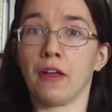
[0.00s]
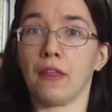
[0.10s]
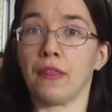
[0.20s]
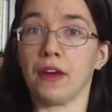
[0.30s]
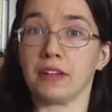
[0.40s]

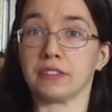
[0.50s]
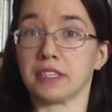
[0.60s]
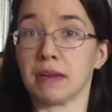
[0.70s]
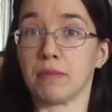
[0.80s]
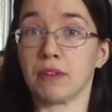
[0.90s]
that
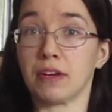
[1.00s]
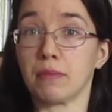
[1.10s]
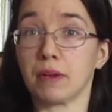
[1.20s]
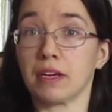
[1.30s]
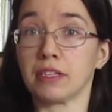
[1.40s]
same thing
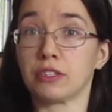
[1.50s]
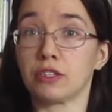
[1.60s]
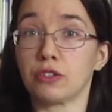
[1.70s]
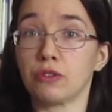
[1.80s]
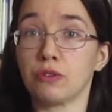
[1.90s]
applied
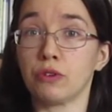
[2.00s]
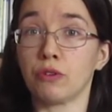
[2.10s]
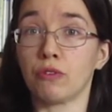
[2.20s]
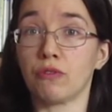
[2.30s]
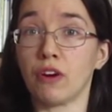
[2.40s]
to
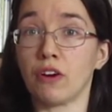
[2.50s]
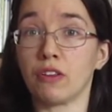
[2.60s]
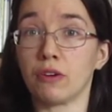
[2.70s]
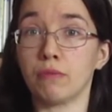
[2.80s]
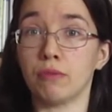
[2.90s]
your
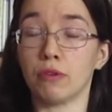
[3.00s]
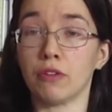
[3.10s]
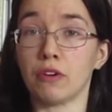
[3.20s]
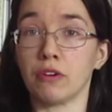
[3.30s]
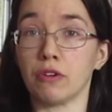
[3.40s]
father,
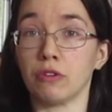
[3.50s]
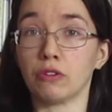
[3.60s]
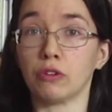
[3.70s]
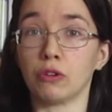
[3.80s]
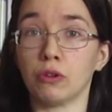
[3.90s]
brother,
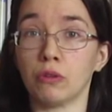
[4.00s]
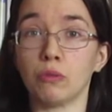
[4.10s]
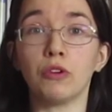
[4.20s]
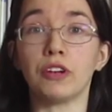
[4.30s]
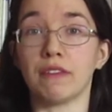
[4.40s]
uncle,
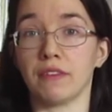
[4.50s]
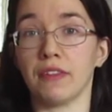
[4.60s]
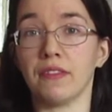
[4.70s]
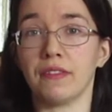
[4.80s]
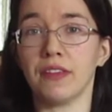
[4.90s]
whatever,
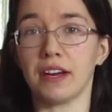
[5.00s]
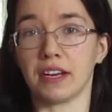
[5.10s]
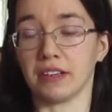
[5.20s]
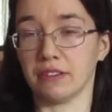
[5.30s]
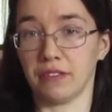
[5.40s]
that
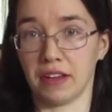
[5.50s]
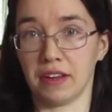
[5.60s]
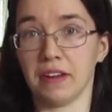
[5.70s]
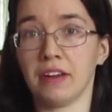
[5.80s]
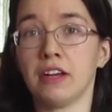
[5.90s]
kind of thing.
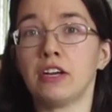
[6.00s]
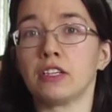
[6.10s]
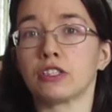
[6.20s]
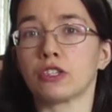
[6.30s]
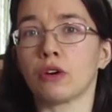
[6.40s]

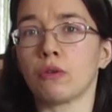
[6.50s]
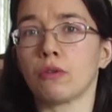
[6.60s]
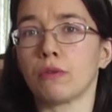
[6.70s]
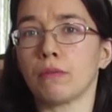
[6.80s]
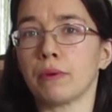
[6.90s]
So,
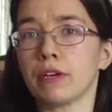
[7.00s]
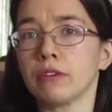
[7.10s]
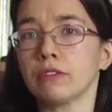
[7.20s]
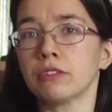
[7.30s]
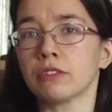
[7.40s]

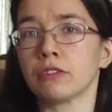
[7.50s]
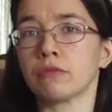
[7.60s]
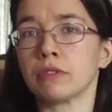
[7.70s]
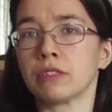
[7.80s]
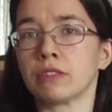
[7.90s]
because
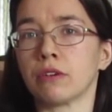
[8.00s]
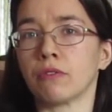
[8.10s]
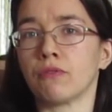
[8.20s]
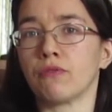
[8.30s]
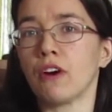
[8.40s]
there is no
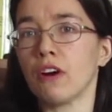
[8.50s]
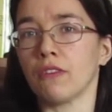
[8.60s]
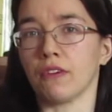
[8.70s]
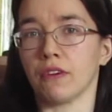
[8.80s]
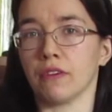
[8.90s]

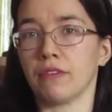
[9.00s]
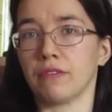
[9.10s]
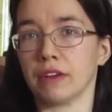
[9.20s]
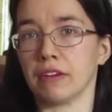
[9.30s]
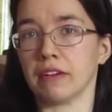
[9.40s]
father
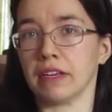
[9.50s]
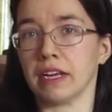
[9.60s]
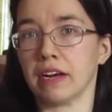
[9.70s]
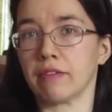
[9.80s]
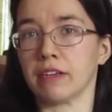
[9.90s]
figure in
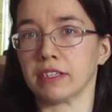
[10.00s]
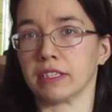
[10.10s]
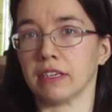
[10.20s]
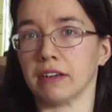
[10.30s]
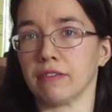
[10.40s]
Harriet's
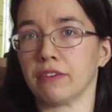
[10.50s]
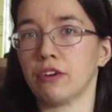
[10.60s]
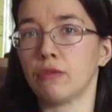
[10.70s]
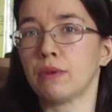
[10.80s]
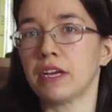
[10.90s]
life,
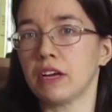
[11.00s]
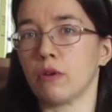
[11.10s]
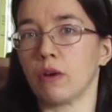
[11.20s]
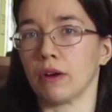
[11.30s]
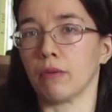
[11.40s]
nobody can
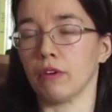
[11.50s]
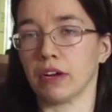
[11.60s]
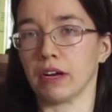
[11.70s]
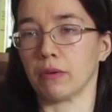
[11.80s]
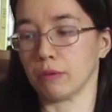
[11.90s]
quite work
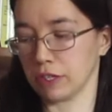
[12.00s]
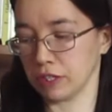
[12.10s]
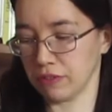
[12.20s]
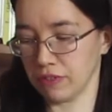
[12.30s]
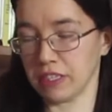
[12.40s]
out where she
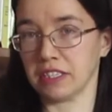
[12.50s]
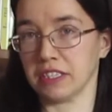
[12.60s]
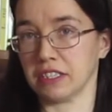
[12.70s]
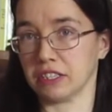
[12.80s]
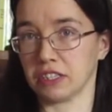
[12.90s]
fits
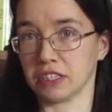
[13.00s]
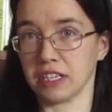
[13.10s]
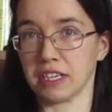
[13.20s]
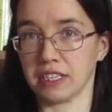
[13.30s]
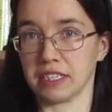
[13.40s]
into
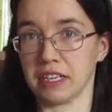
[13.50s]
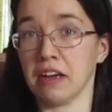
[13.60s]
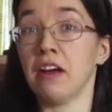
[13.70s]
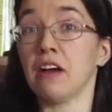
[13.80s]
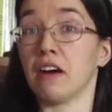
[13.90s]
society,
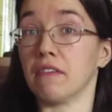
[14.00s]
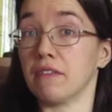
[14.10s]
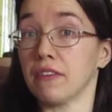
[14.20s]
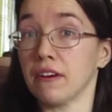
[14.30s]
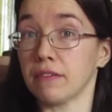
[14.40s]
and for
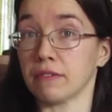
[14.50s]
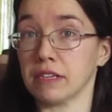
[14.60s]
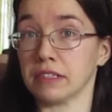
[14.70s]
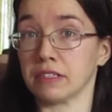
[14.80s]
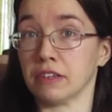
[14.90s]
that
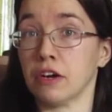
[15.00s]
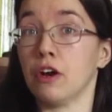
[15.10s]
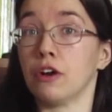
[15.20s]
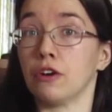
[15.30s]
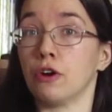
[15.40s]
reason,
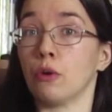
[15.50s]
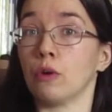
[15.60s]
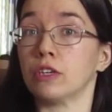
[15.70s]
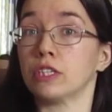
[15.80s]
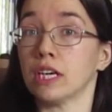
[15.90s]
no
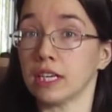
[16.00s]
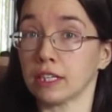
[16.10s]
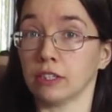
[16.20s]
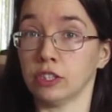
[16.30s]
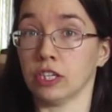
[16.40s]

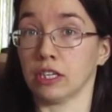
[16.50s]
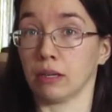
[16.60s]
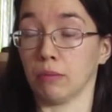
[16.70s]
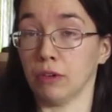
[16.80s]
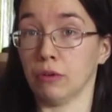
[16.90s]
titled
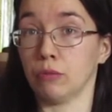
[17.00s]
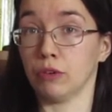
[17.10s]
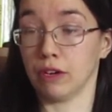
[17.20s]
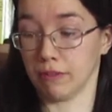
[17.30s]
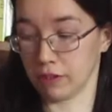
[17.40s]
gentleman would
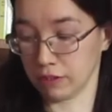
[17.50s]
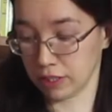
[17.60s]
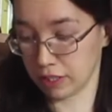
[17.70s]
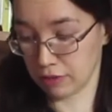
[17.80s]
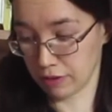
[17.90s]
ever
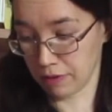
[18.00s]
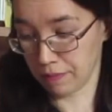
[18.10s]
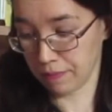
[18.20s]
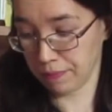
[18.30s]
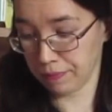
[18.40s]
consider her.
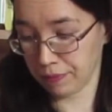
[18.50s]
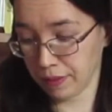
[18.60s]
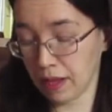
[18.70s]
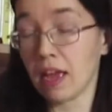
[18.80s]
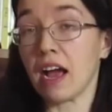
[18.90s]

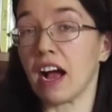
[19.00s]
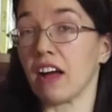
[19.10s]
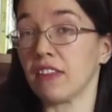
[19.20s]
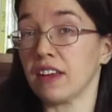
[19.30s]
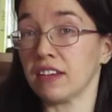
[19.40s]

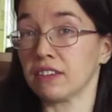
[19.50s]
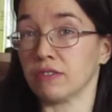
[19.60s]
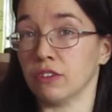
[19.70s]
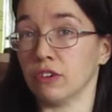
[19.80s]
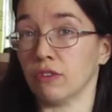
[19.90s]
At the end of
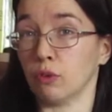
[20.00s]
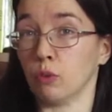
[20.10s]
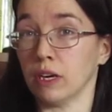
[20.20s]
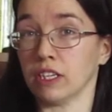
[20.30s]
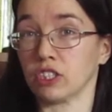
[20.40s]
the novel,
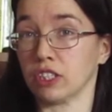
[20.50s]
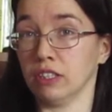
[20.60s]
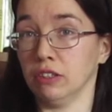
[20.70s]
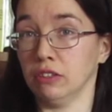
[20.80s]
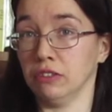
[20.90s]
we actually
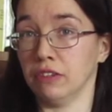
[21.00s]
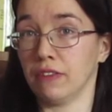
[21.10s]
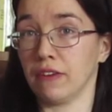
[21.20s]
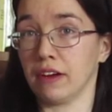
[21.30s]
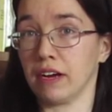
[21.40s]
learn
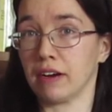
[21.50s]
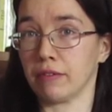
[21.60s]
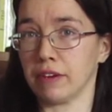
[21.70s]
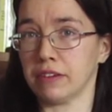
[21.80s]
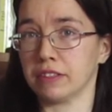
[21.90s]
that
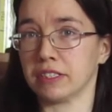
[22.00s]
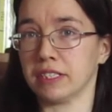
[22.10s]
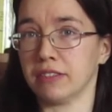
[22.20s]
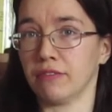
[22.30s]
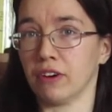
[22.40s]
Harriet's
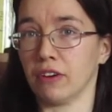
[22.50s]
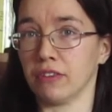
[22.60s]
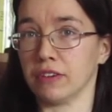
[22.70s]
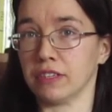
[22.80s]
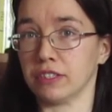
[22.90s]

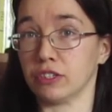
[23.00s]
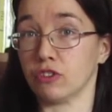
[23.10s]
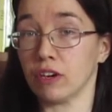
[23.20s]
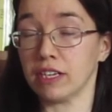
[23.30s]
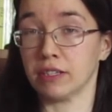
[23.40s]
father is a
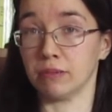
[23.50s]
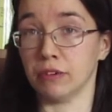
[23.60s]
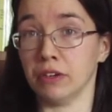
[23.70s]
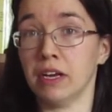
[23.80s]
tradesman